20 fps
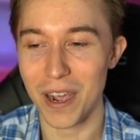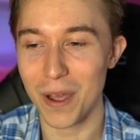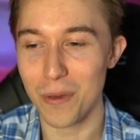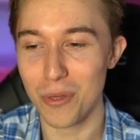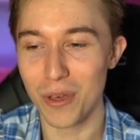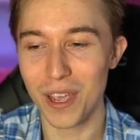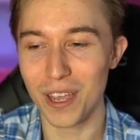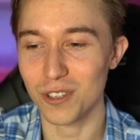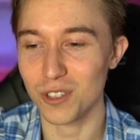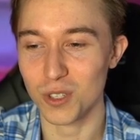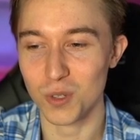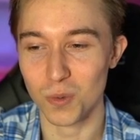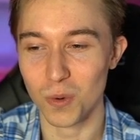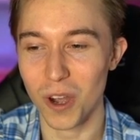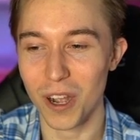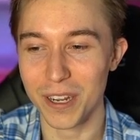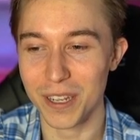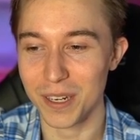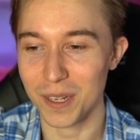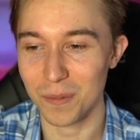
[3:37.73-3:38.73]
I think I just
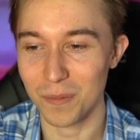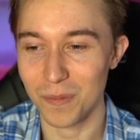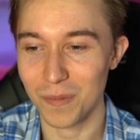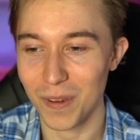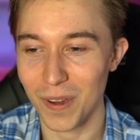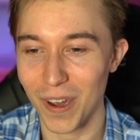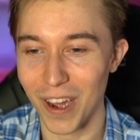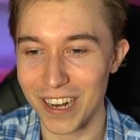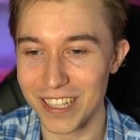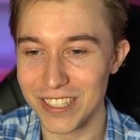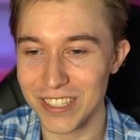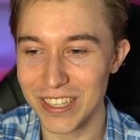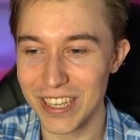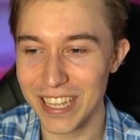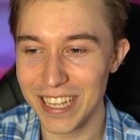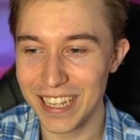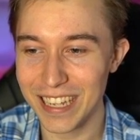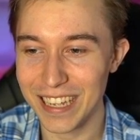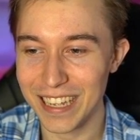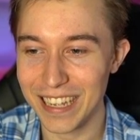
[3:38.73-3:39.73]
rocket him,
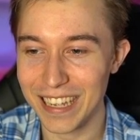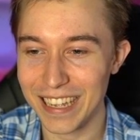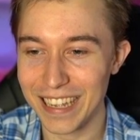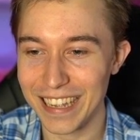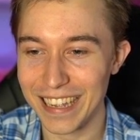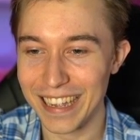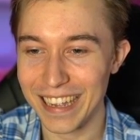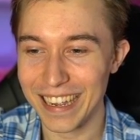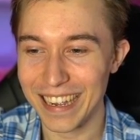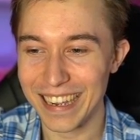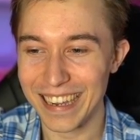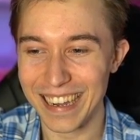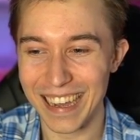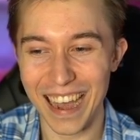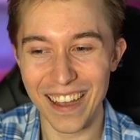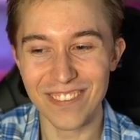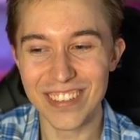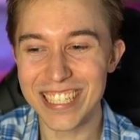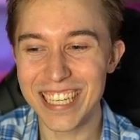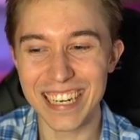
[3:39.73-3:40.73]
honestly.
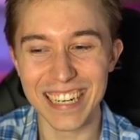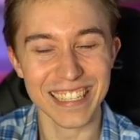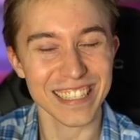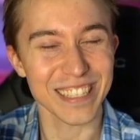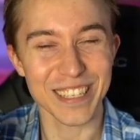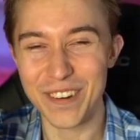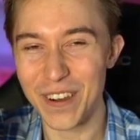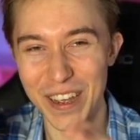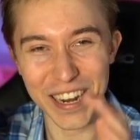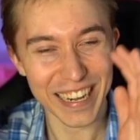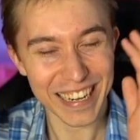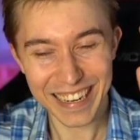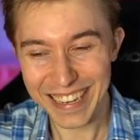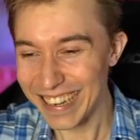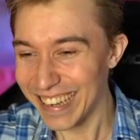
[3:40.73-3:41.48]
I'm just going to do it.